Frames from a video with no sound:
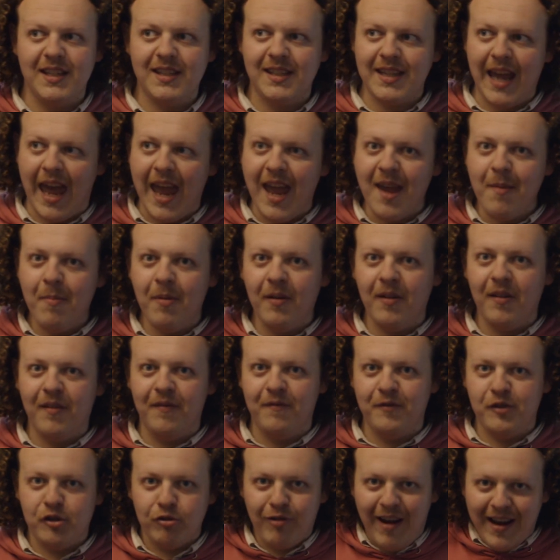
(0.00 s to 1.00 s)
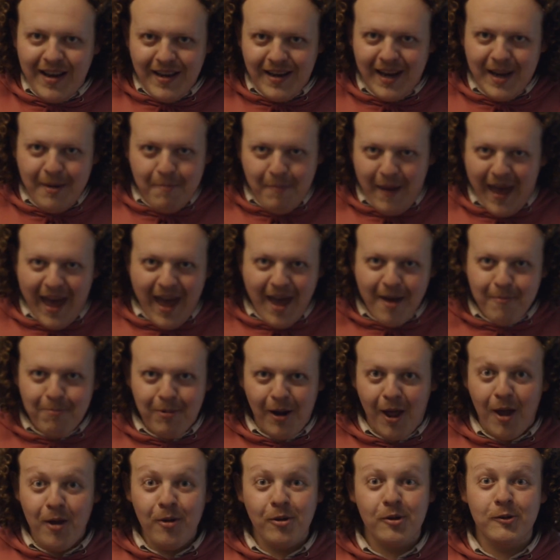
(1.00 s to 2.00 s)
at this table of trendy bear
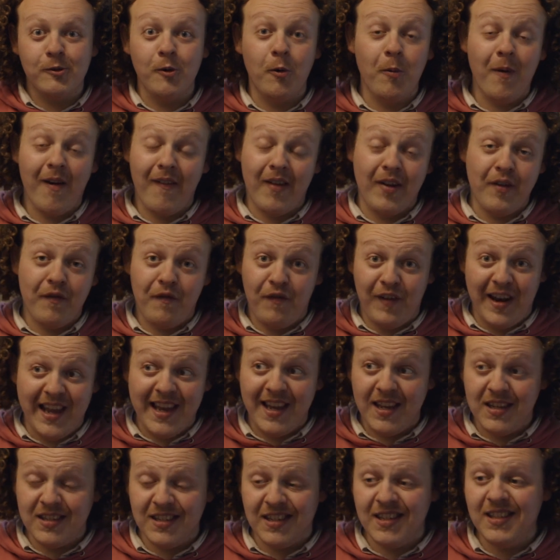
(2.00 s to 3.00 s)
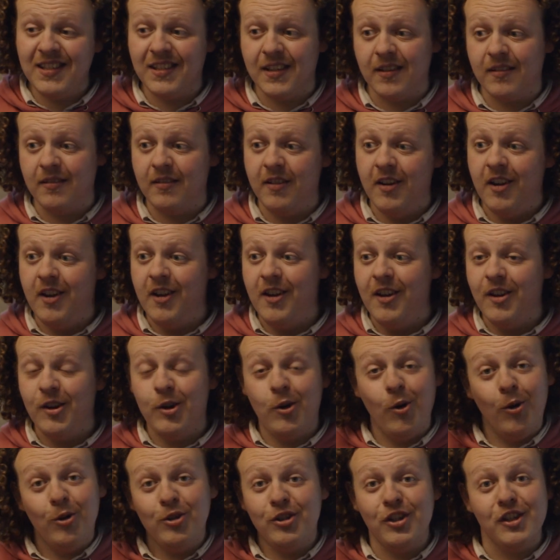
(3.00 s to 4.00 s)
blokes all wearing fleeces
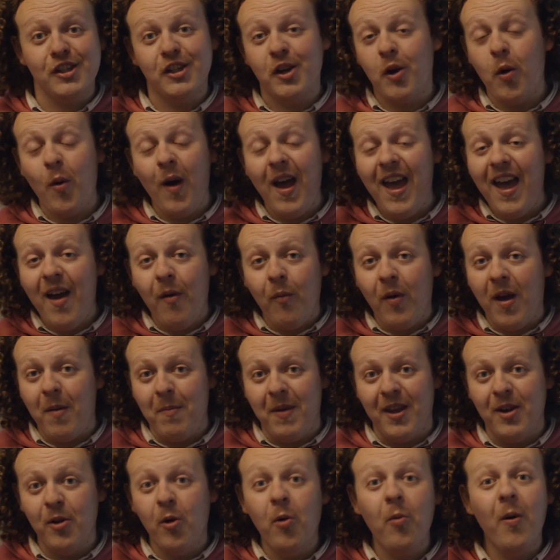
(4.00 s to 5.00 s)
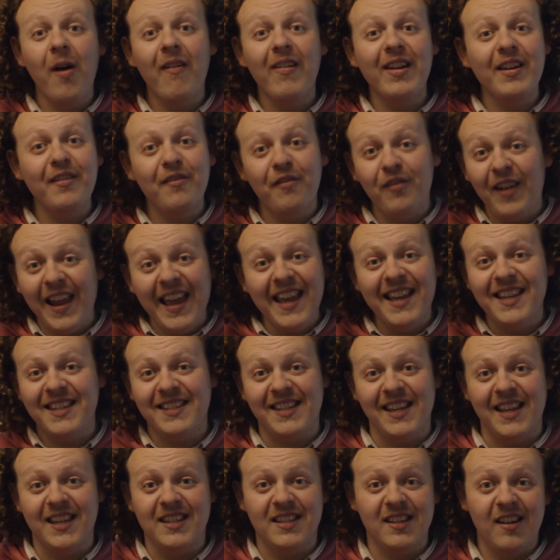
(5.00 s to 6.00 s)
and gorgeous queer women all wearing
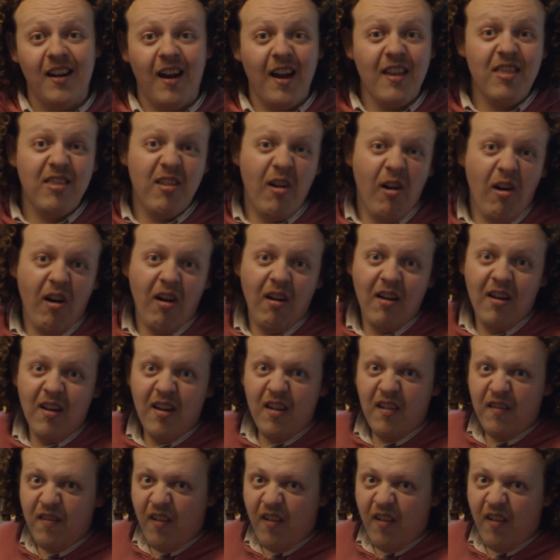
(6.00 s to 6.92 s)
fleeces, and I thought,